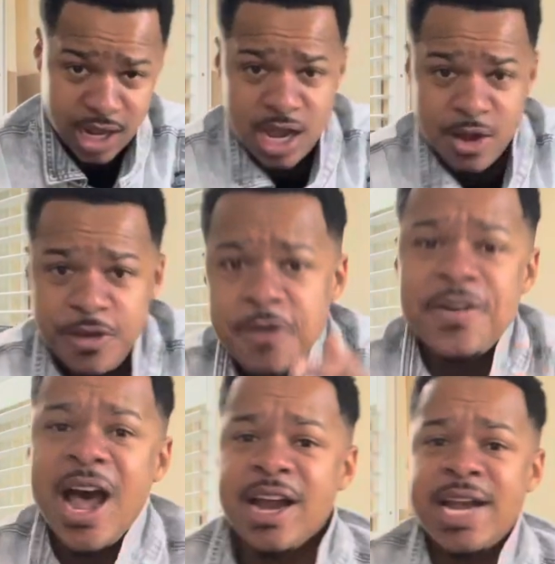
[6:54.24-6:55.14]
If he
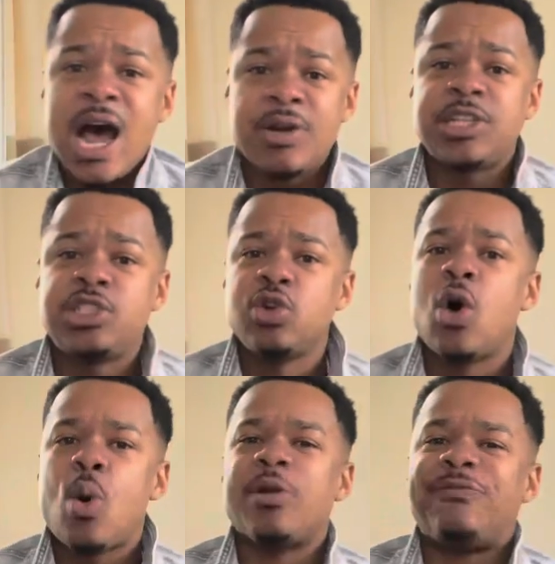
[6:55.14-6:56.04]
find out that you
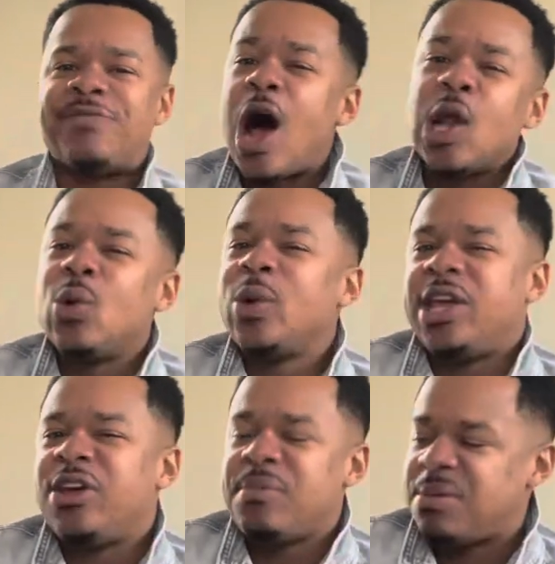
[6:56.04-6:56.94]
don't want to follow
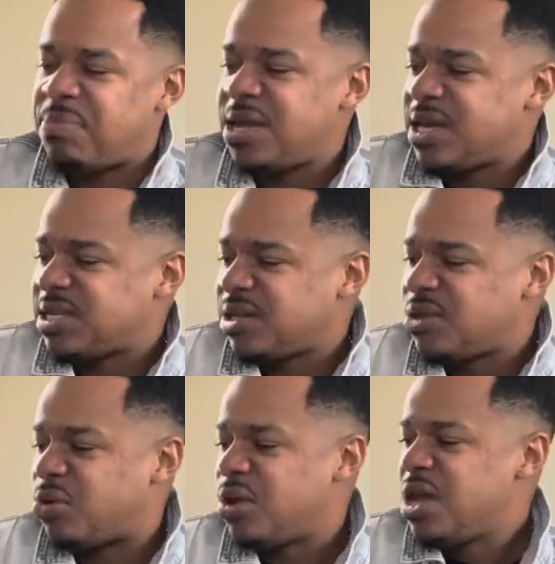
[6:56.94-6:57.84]
him and be his
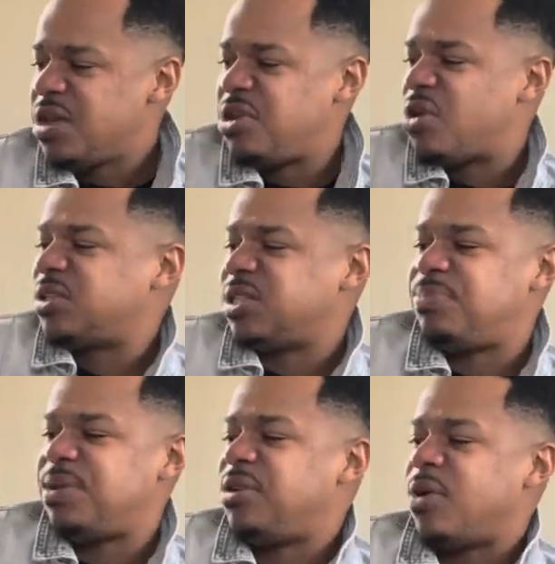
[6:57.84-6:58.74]
little, you know, just
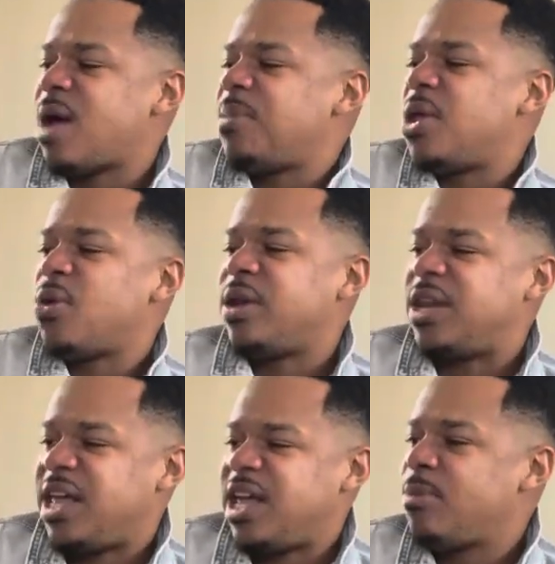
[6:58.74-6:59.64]
be grabbing on
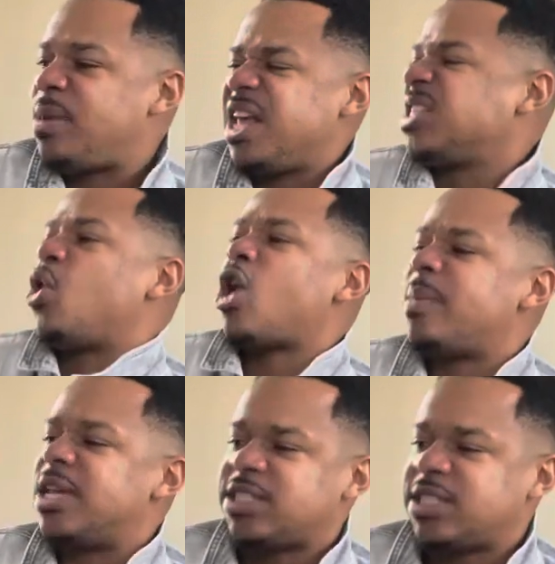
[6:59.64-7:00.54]
to him and his
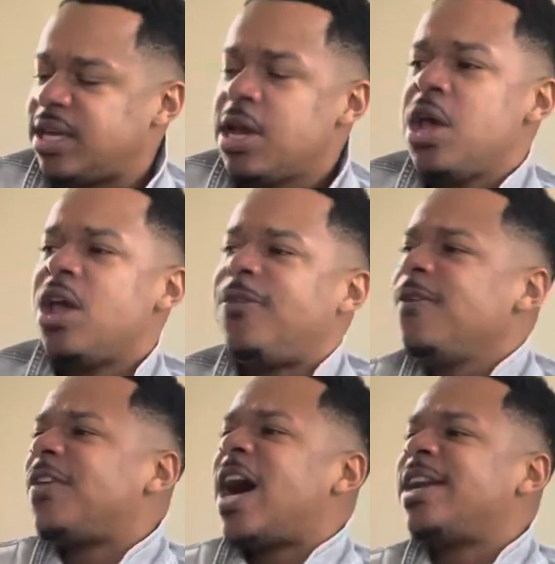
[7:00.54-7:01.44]
garment and shit. If he
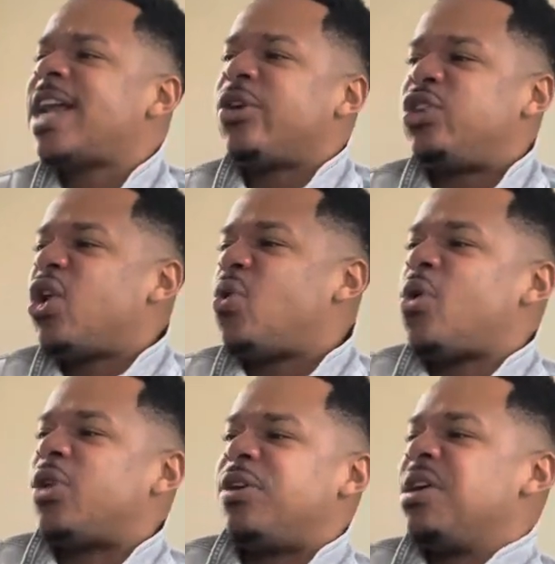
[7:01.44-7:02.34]
find out you don't
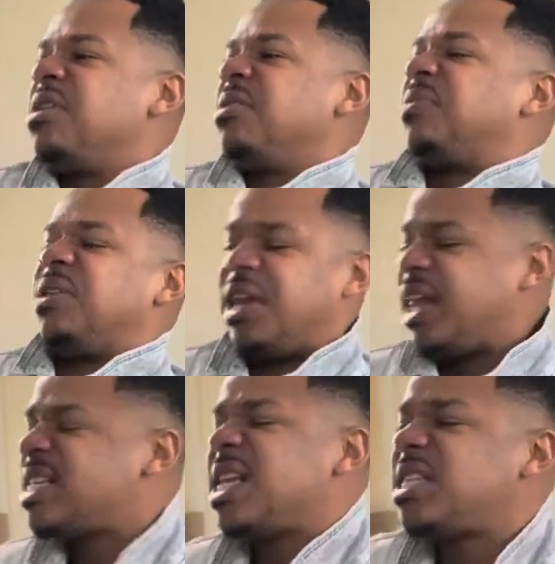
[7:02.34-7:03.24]
want to
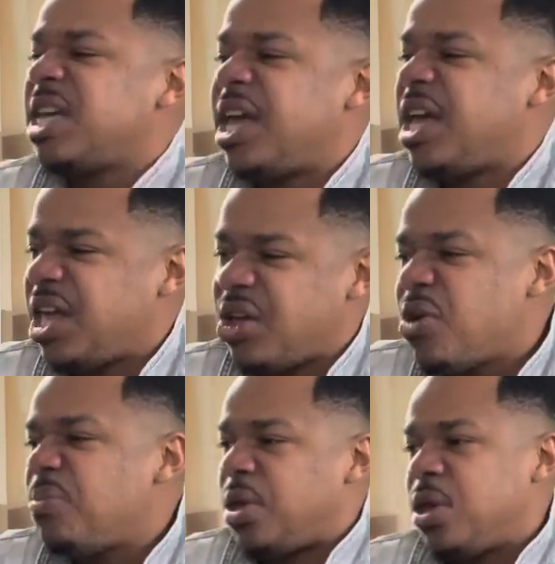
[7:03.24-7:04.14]
listen to
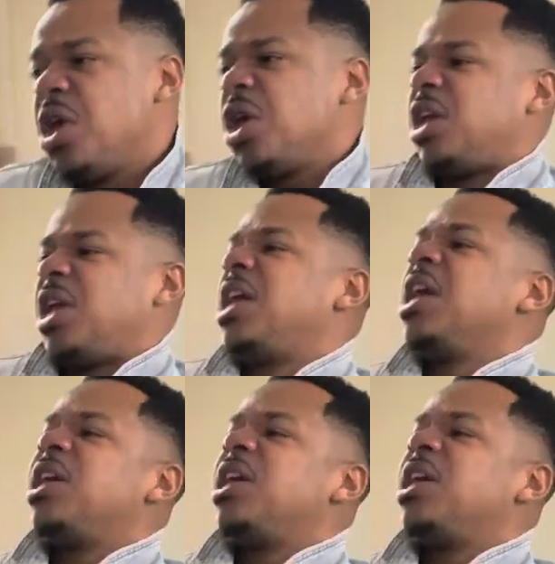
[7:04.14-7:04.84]
him and he,